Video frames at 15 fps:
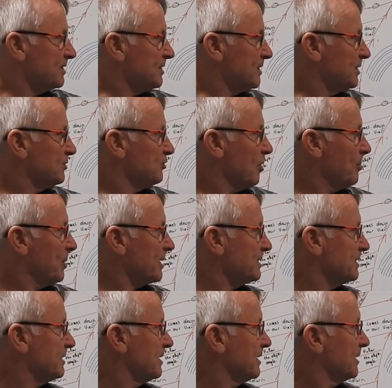to the
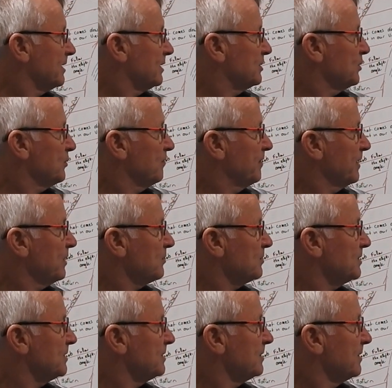tropics, the two
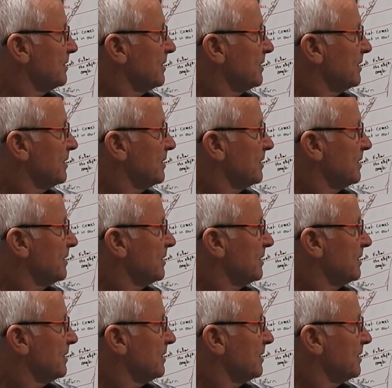fields,